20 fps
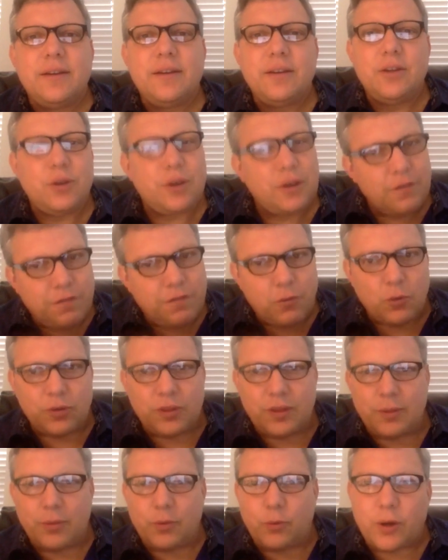You can
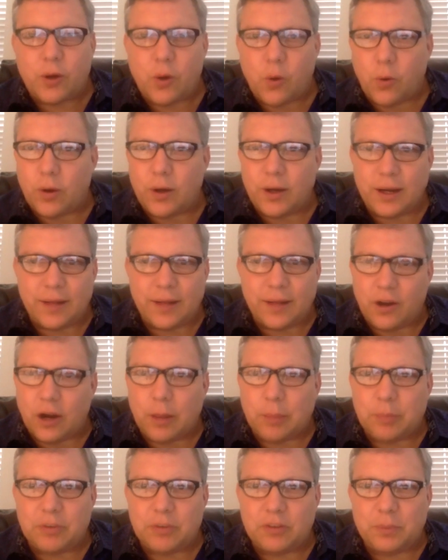forward them the recording and
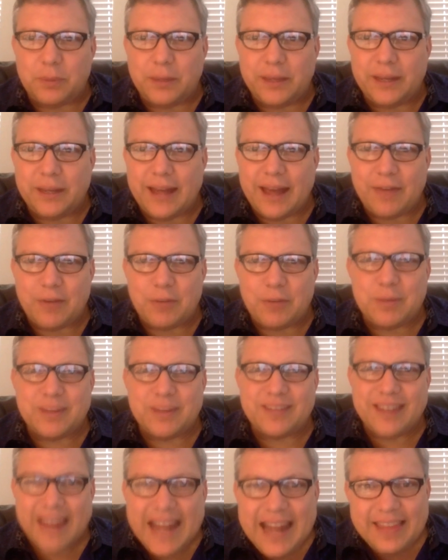they're up to speed and haven't
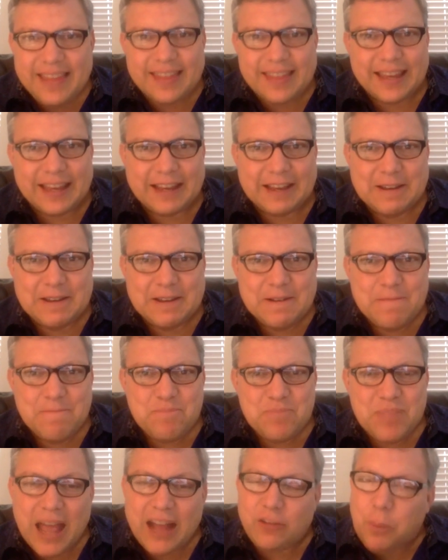missed anything.
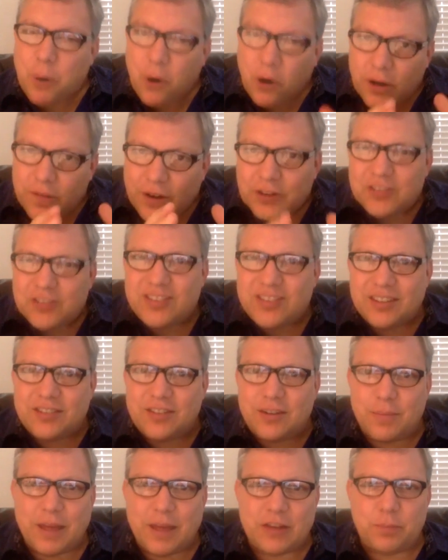That's part of our
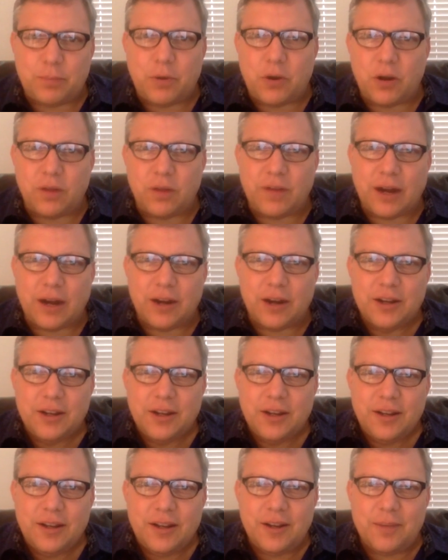system. That's part of our
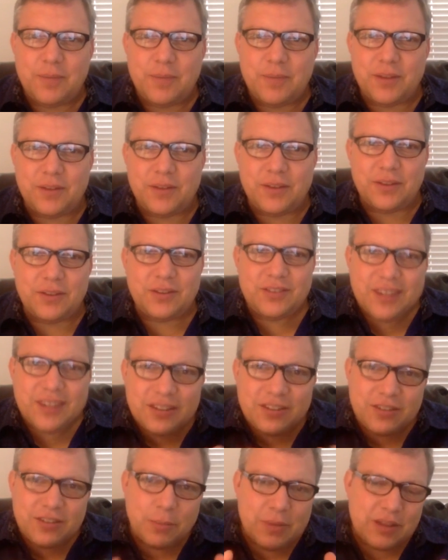the
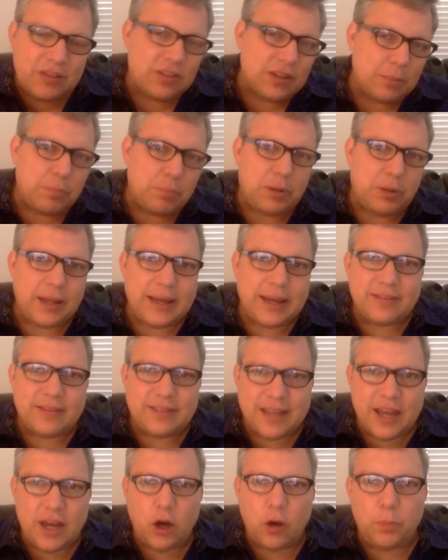system that's in
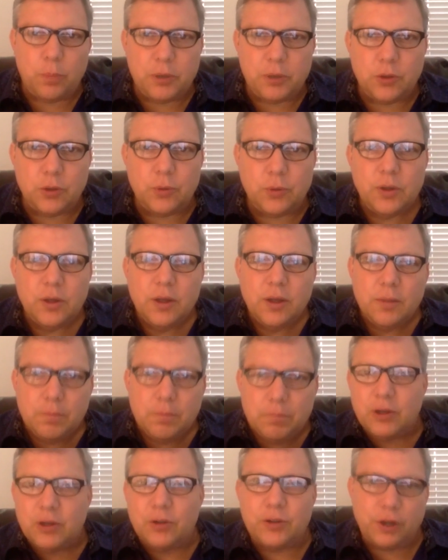place to help you
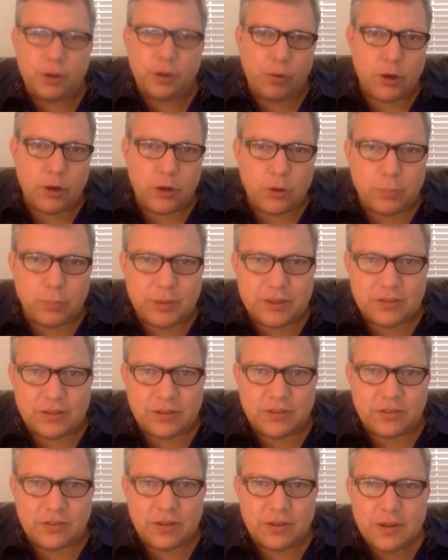build and grow your
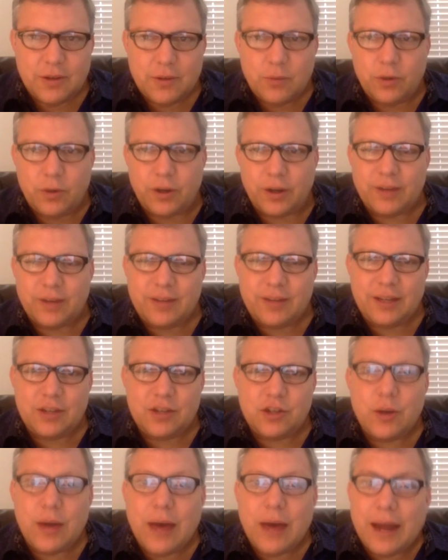business. We're going to
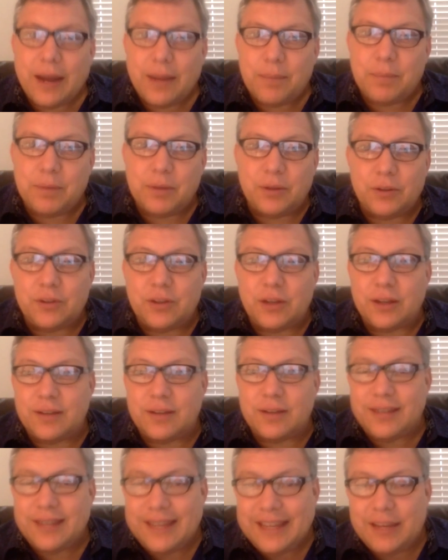teach you how to build a
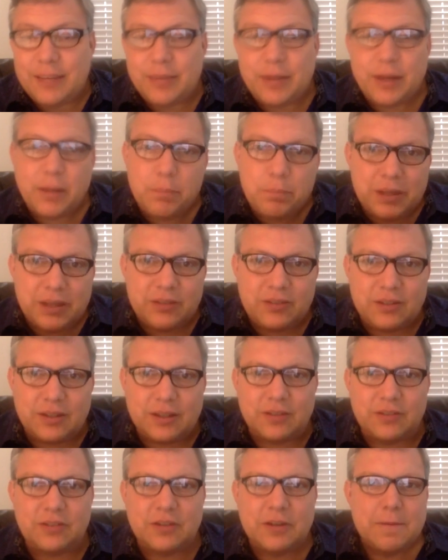team and a
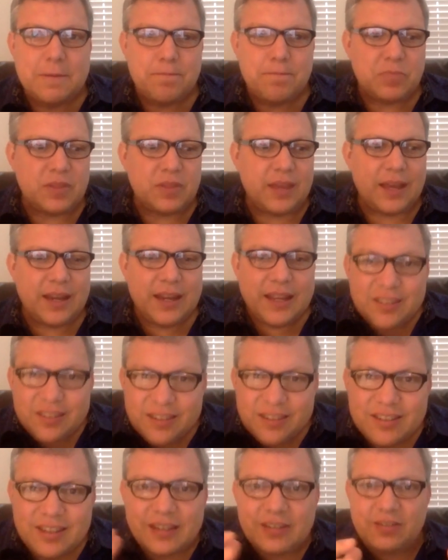business that is
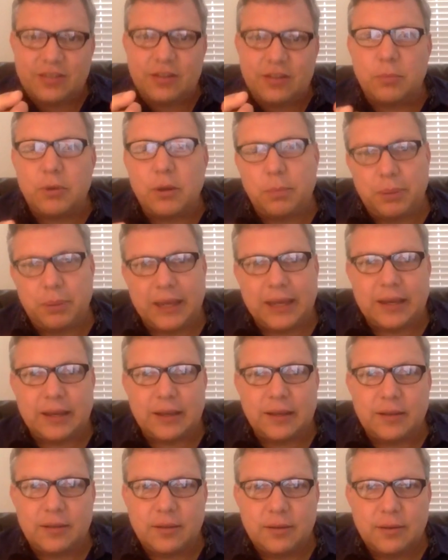system dependent,